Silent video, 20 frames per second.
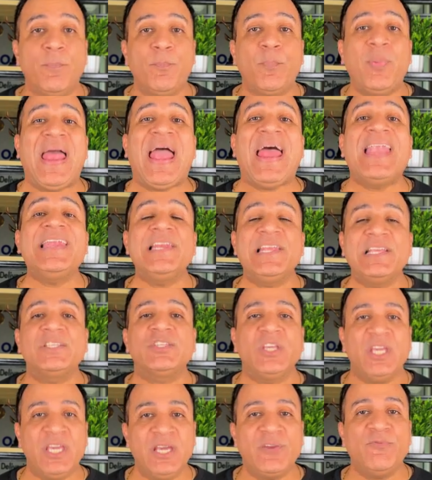Plan links
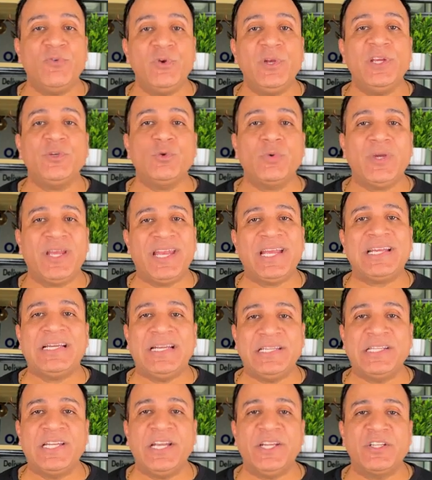carefully to connect
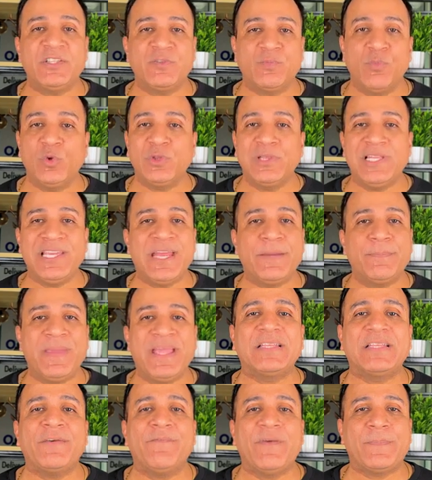content smoothly and
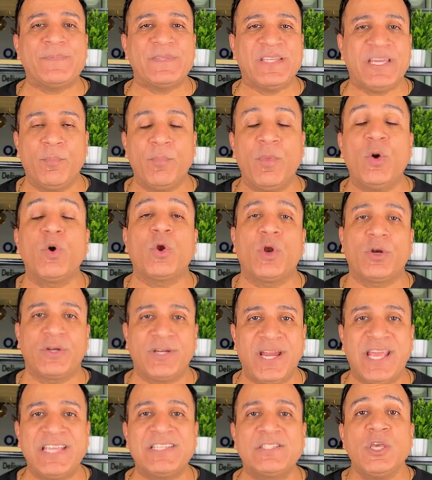the website more
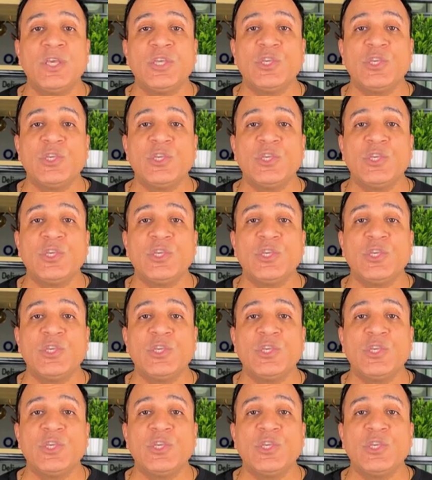organized.